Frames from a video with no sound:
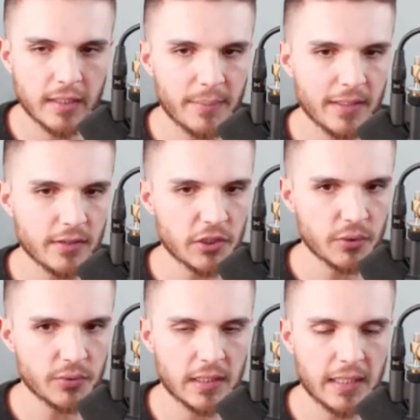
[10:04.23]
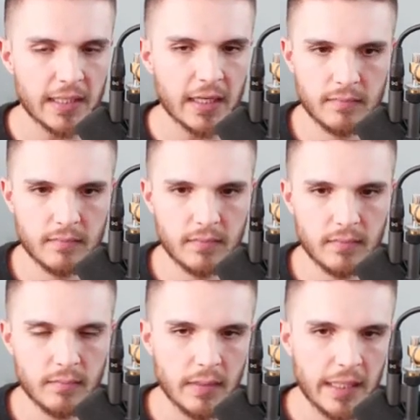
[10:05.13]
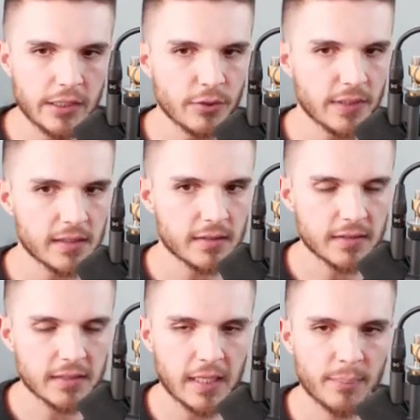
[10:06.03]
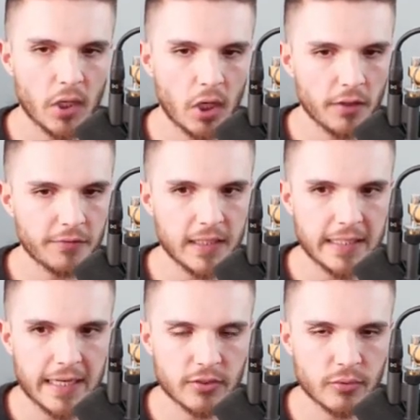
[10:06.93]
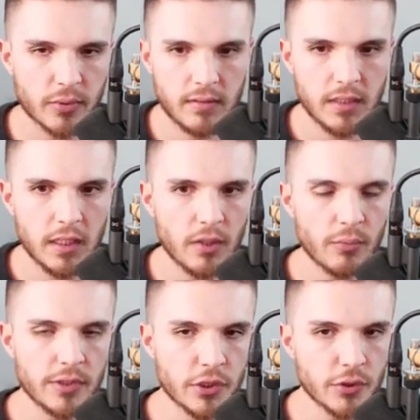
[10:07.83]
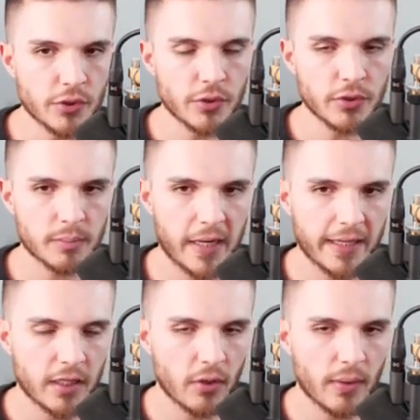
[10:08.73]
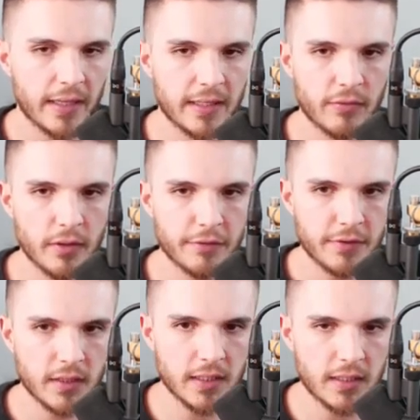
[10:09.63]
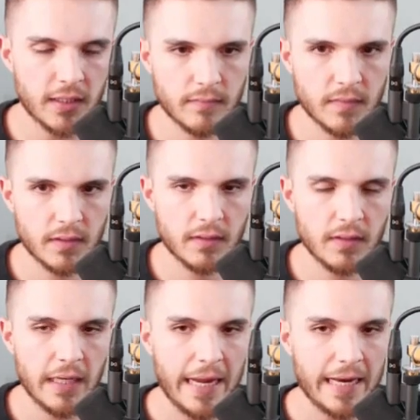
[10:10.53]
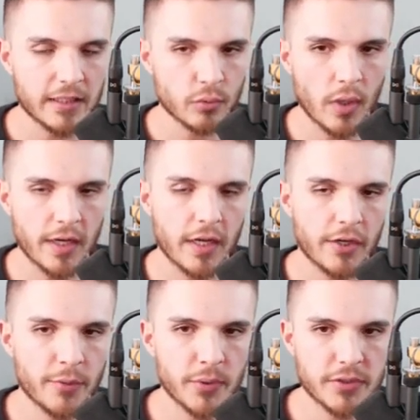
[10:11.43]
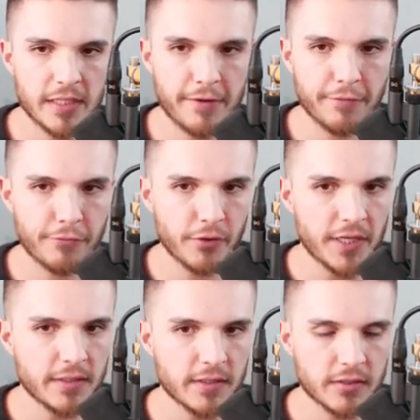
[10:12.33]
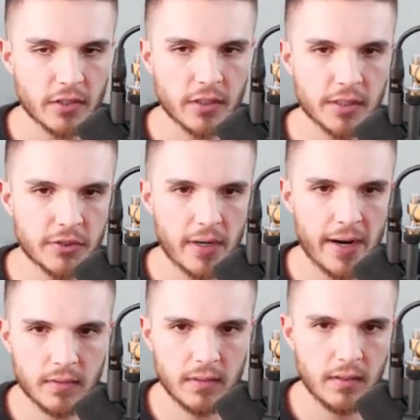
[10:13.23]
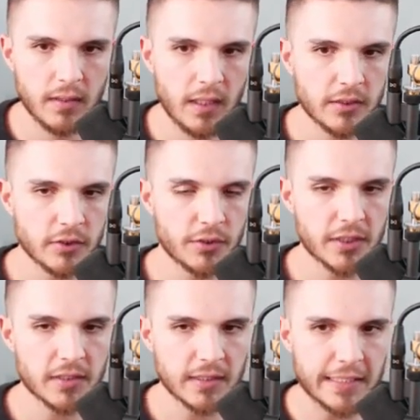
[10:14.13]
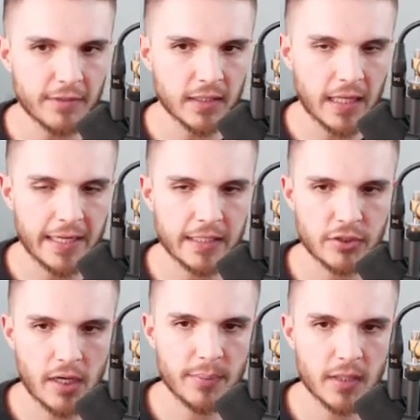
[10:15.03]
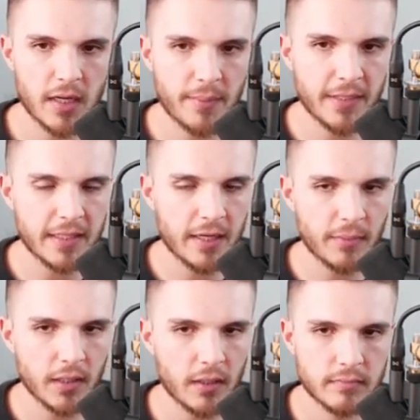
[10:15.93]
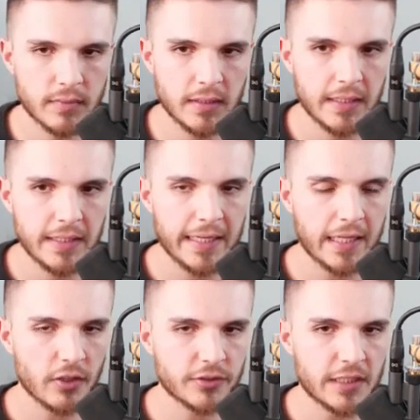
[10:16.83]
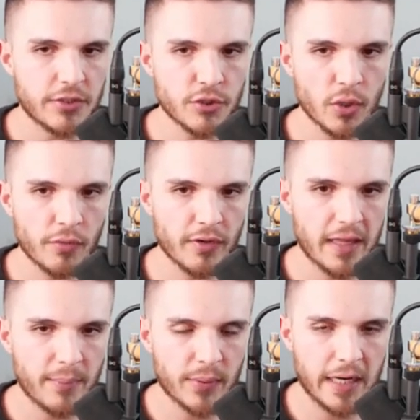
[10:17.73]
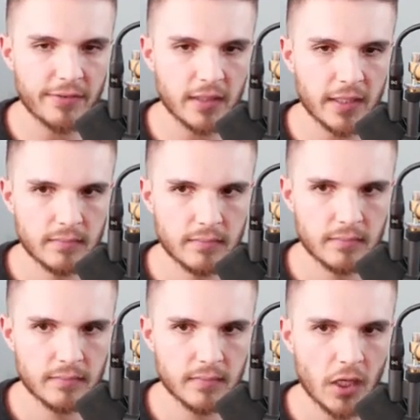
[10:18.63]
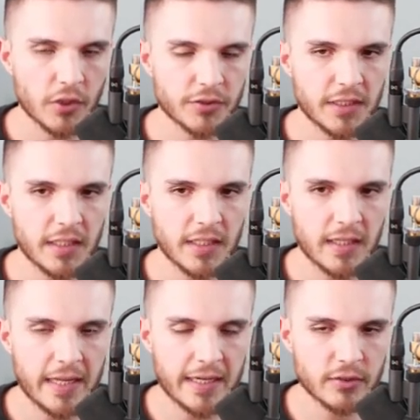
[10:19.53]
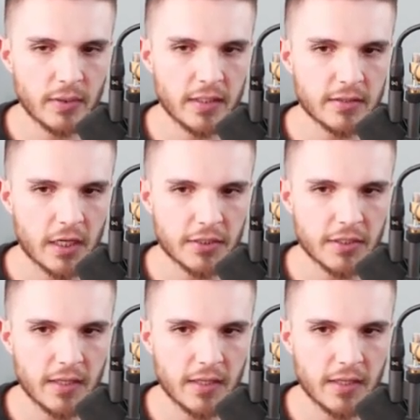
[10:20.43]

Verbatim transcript: you setting up. And you can skip all of the guesswork when you use my Go High Level affiliate link and it's 100% free to start a trial. So just leave a like, drop a comment down below, and I'll send you over that private link. I'll see you in the next one and talk to you then. Bye